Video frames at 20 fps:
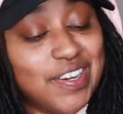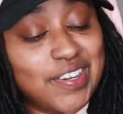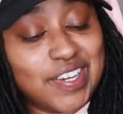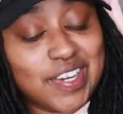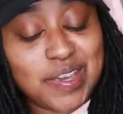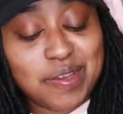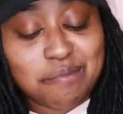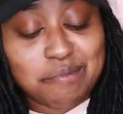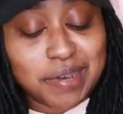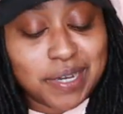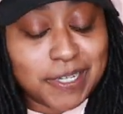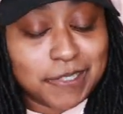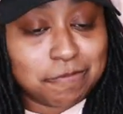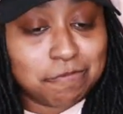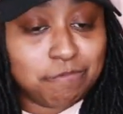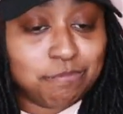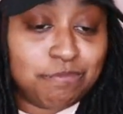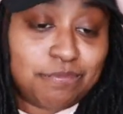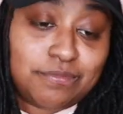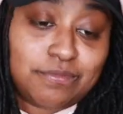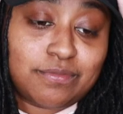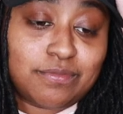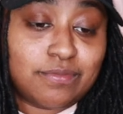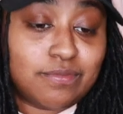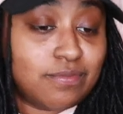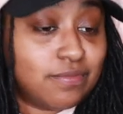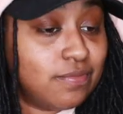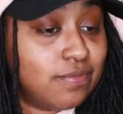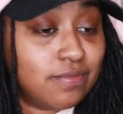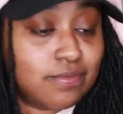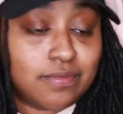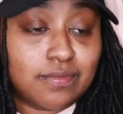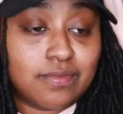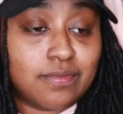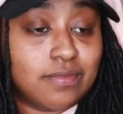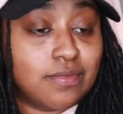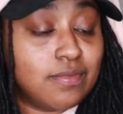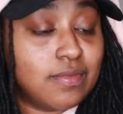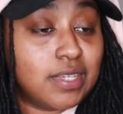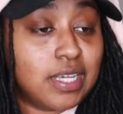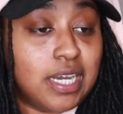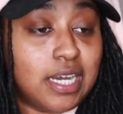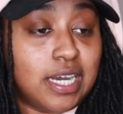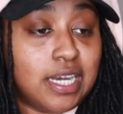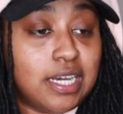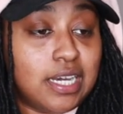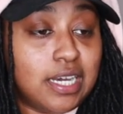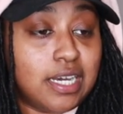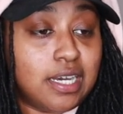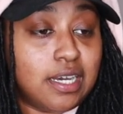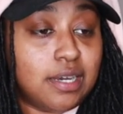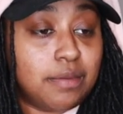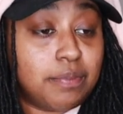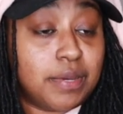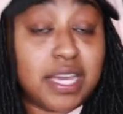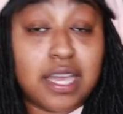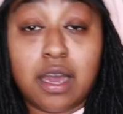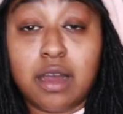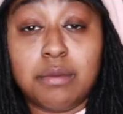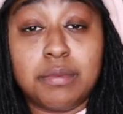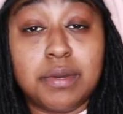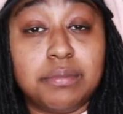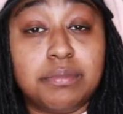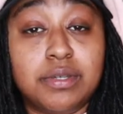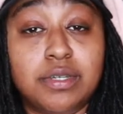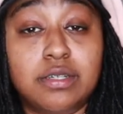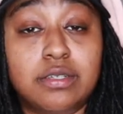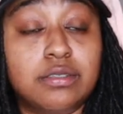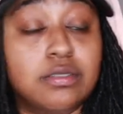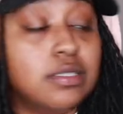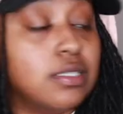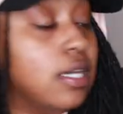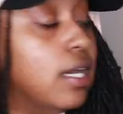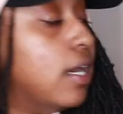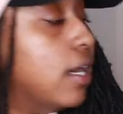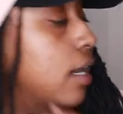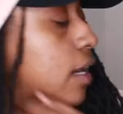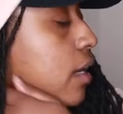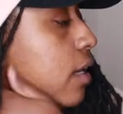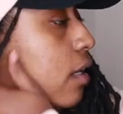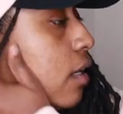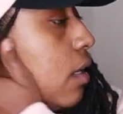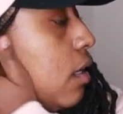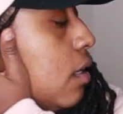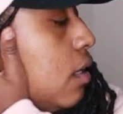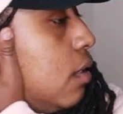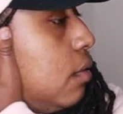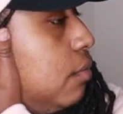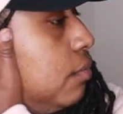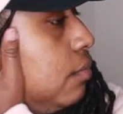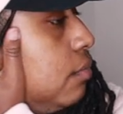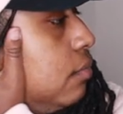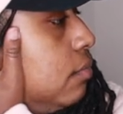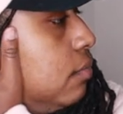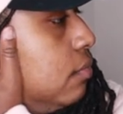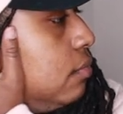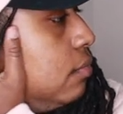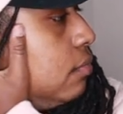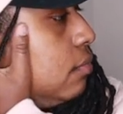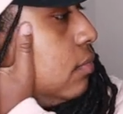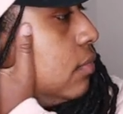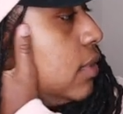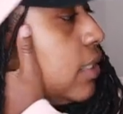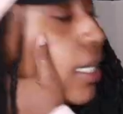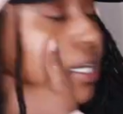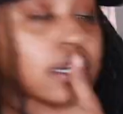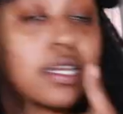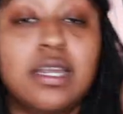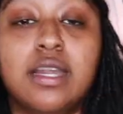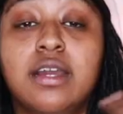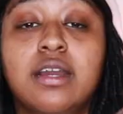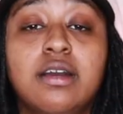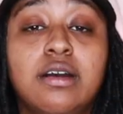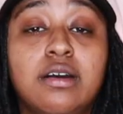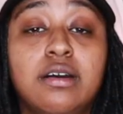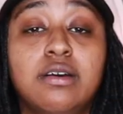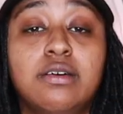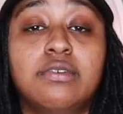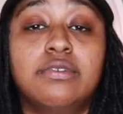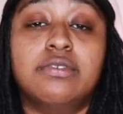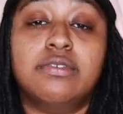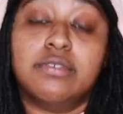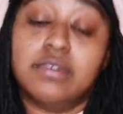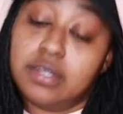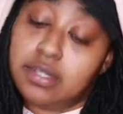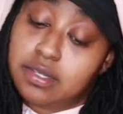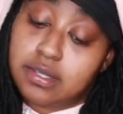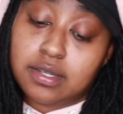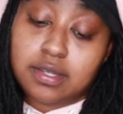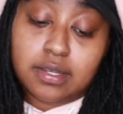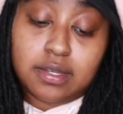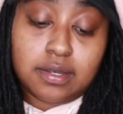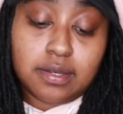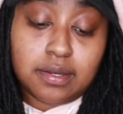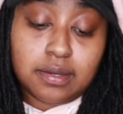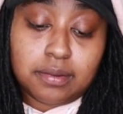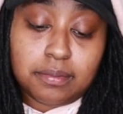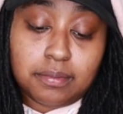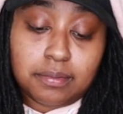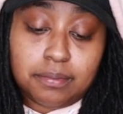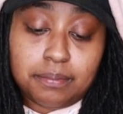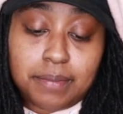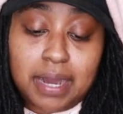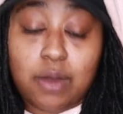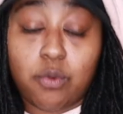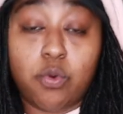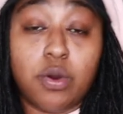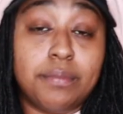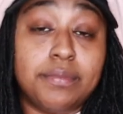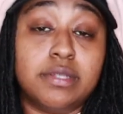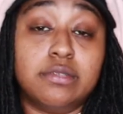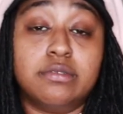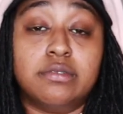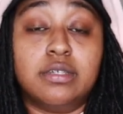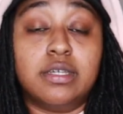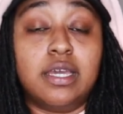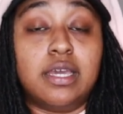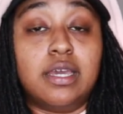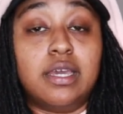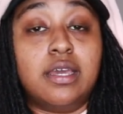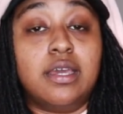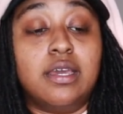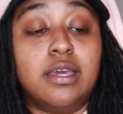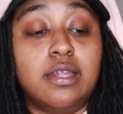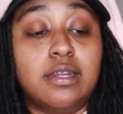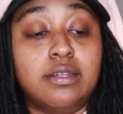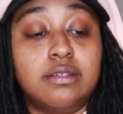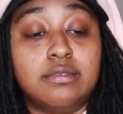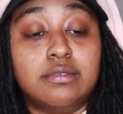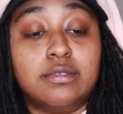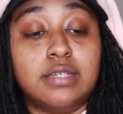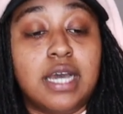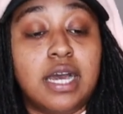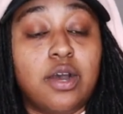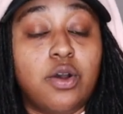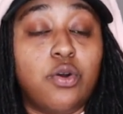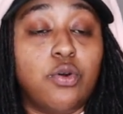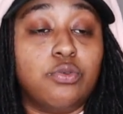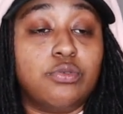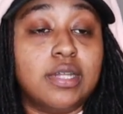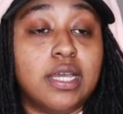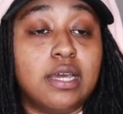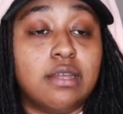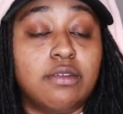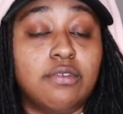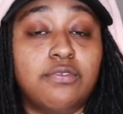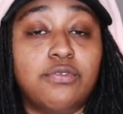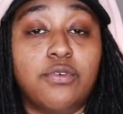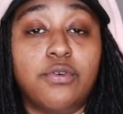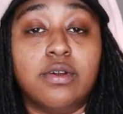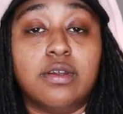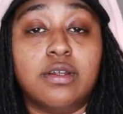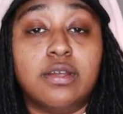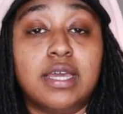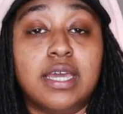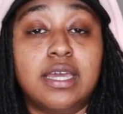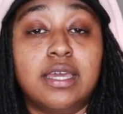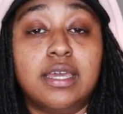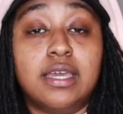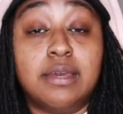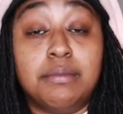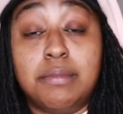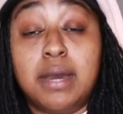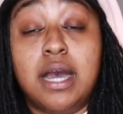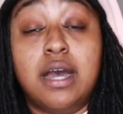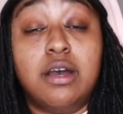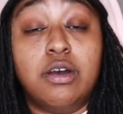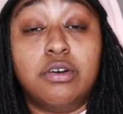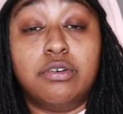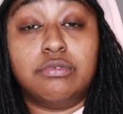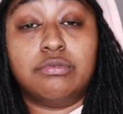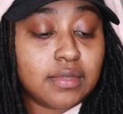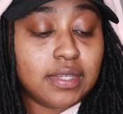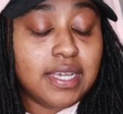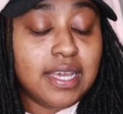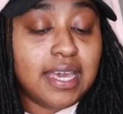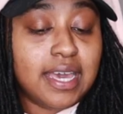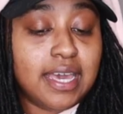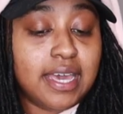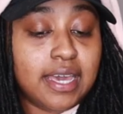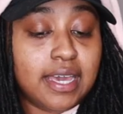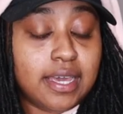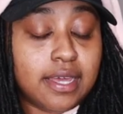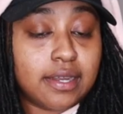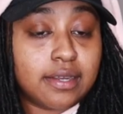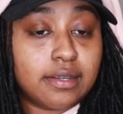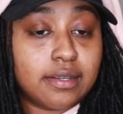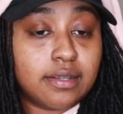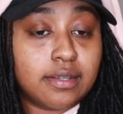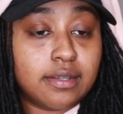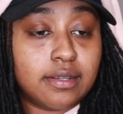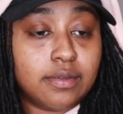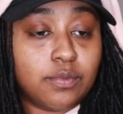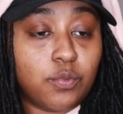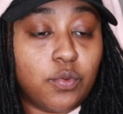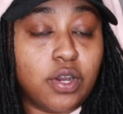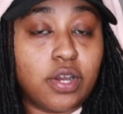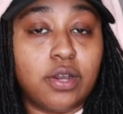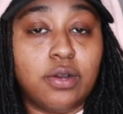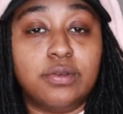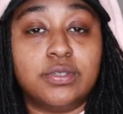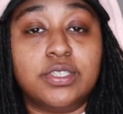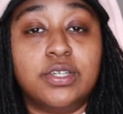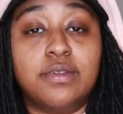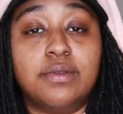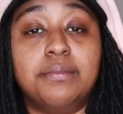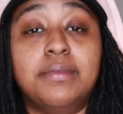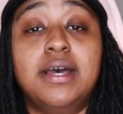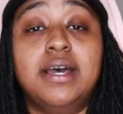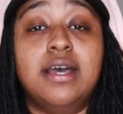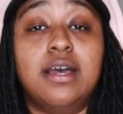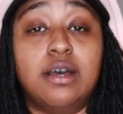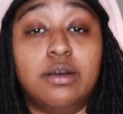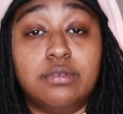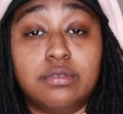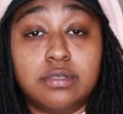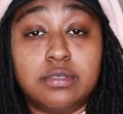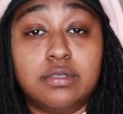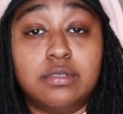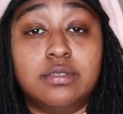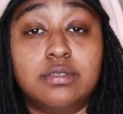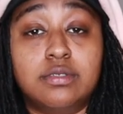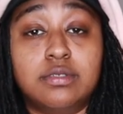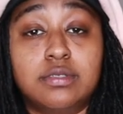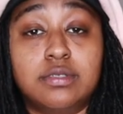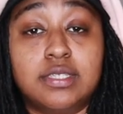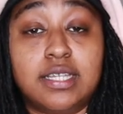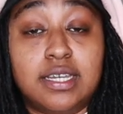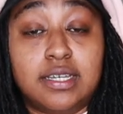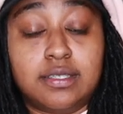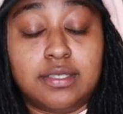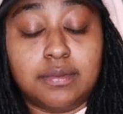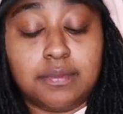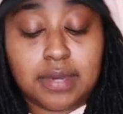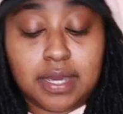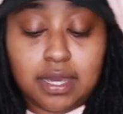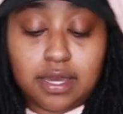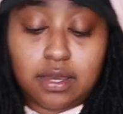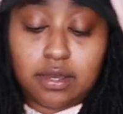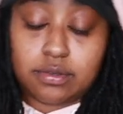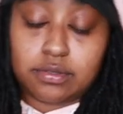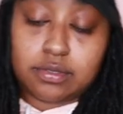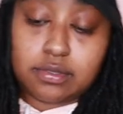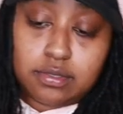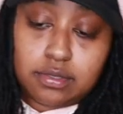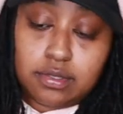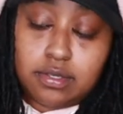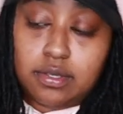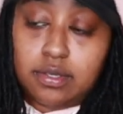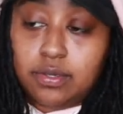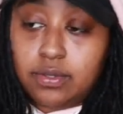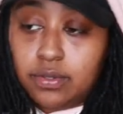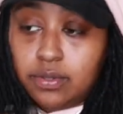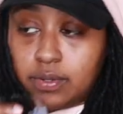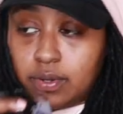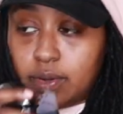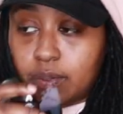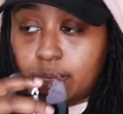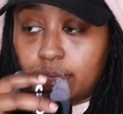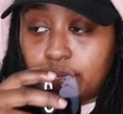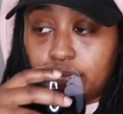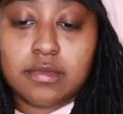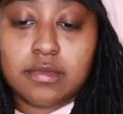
okay, but I pay all my bills. I um, take care of my woman and I hold down the fort in my home. And what goes on in my house stays in my house, you know.